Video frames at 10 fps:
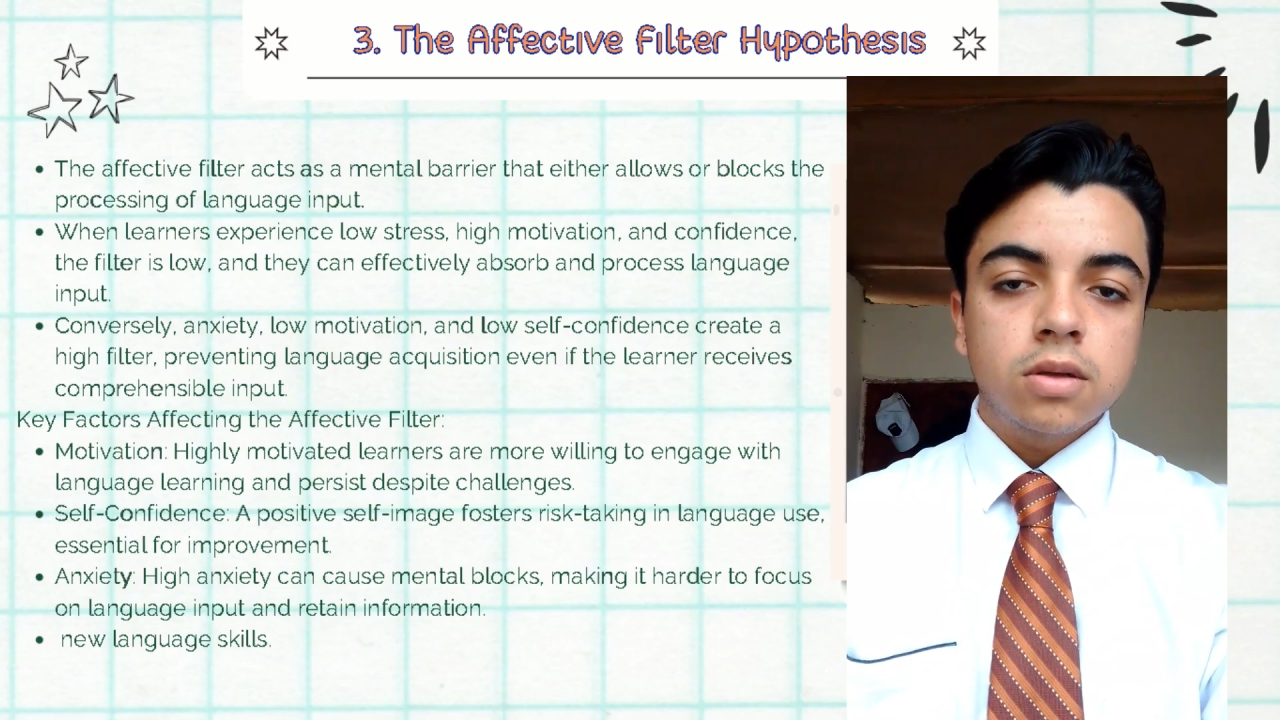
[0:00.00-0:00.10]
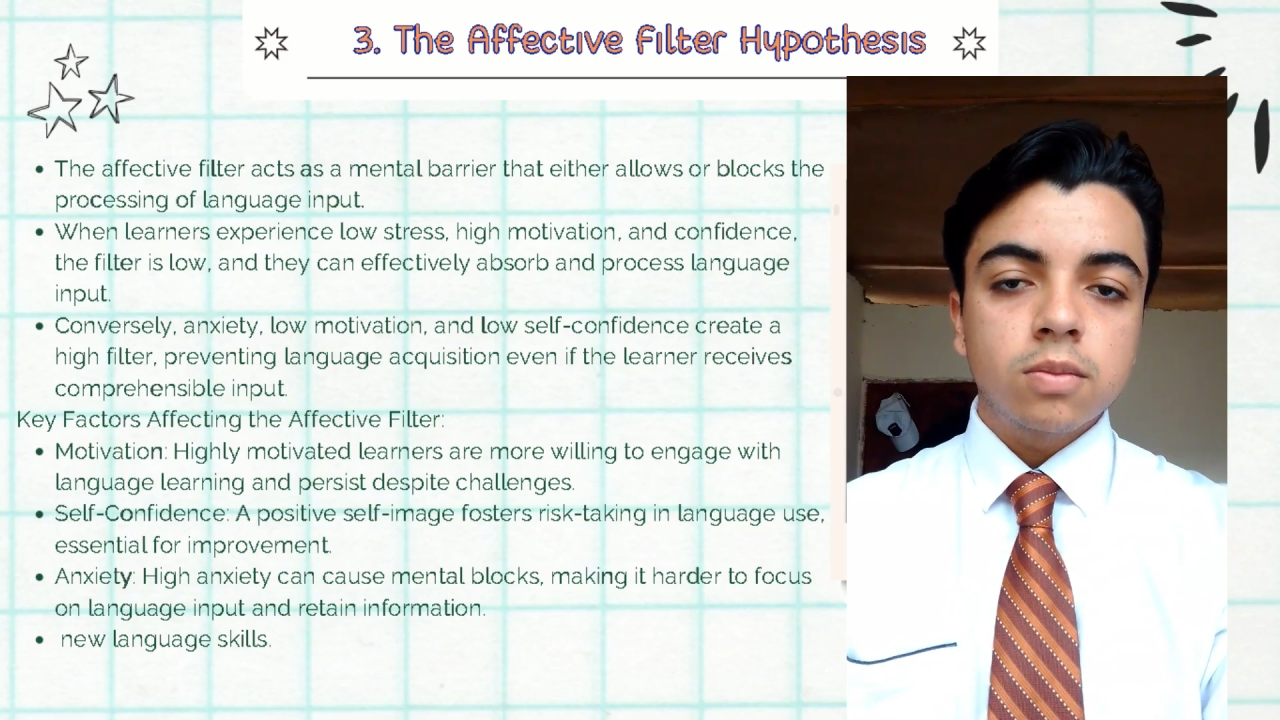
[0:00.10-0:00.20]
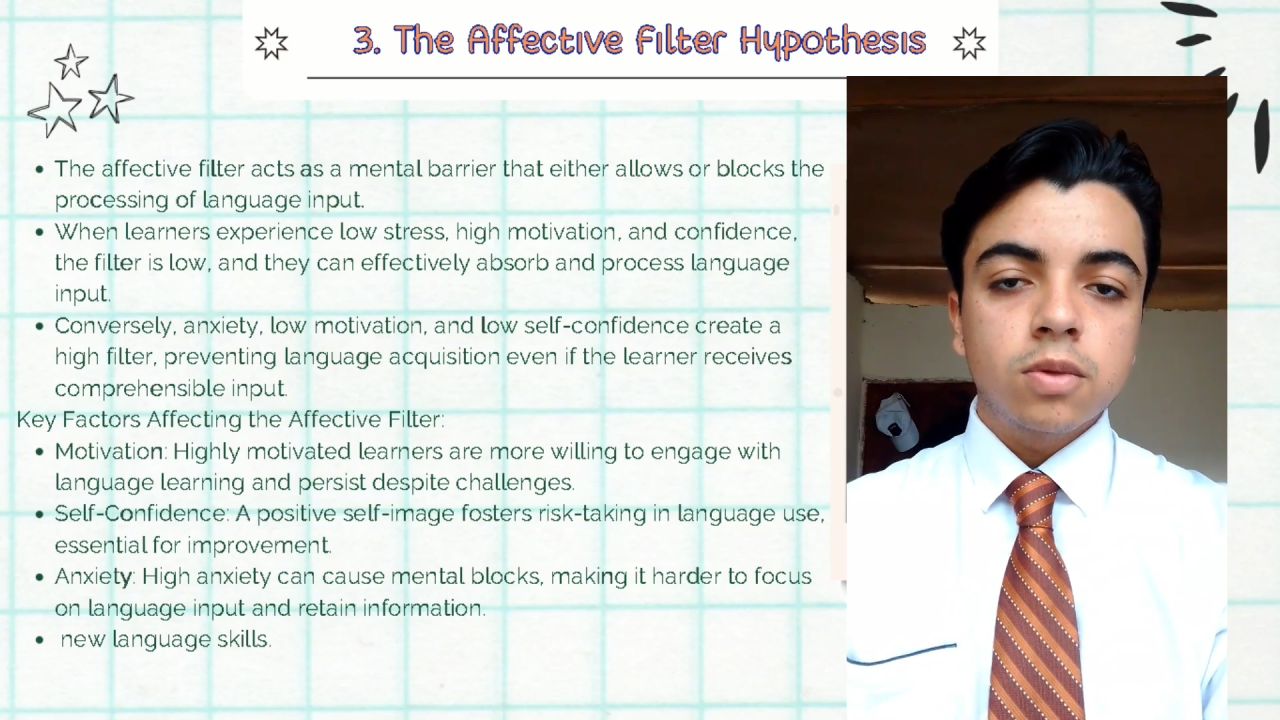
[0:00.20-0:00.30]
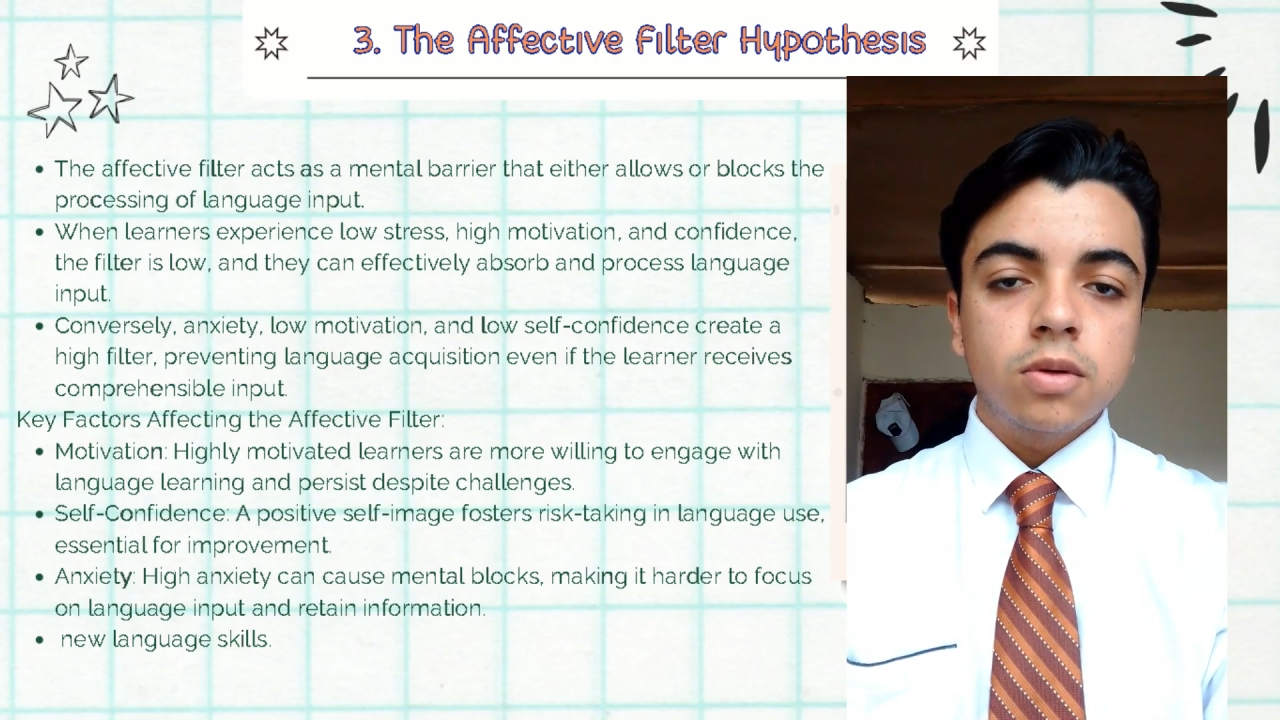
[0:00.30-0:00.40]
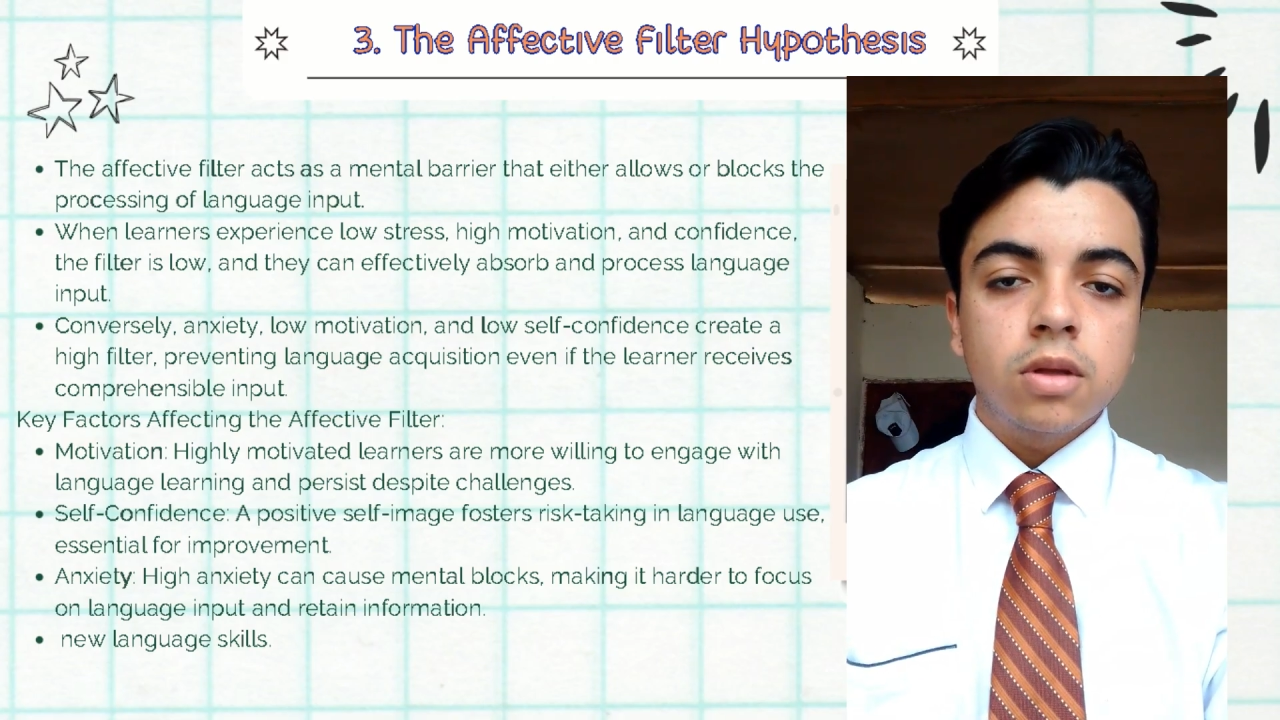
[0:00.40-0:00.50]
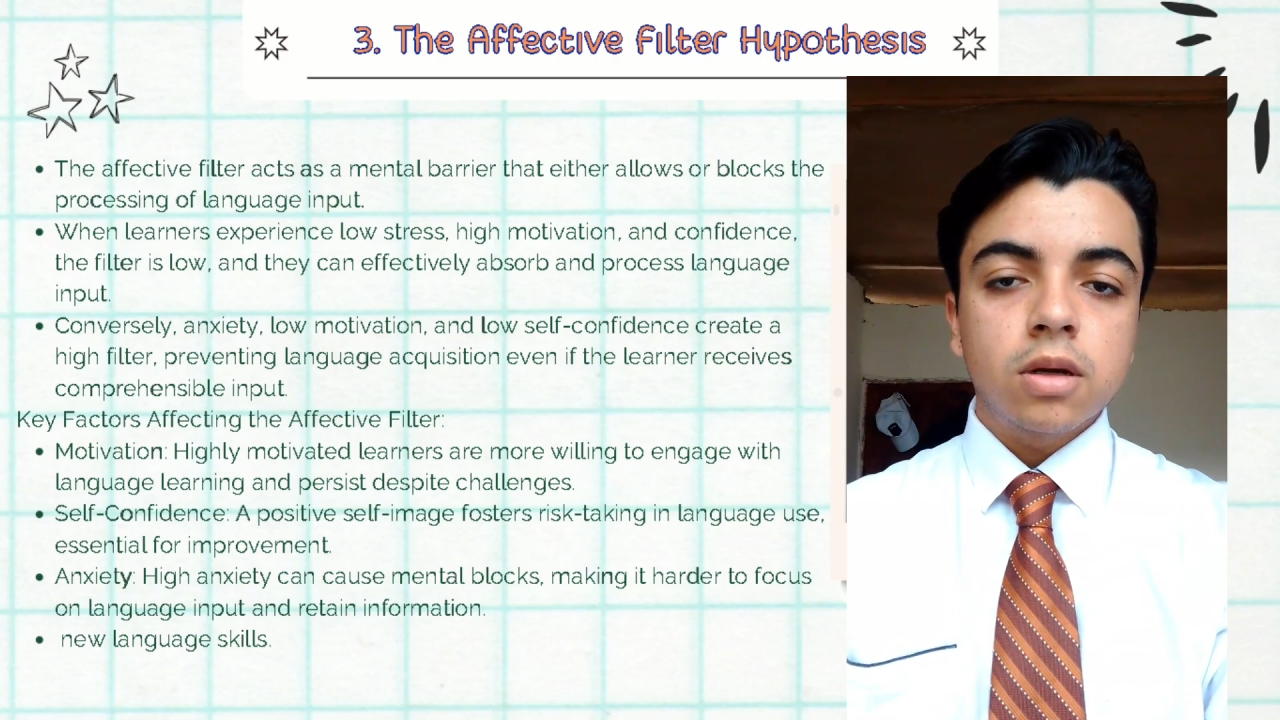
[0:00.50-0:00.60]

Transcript: input